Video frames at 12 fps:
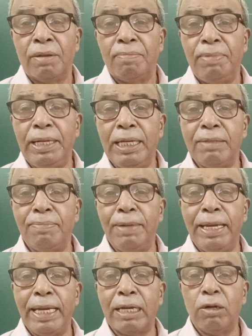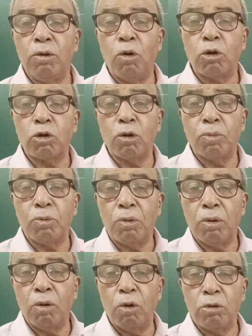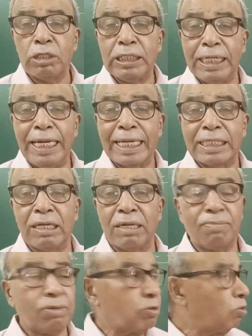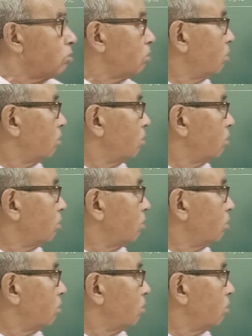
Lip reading: Please make note of all this lecture because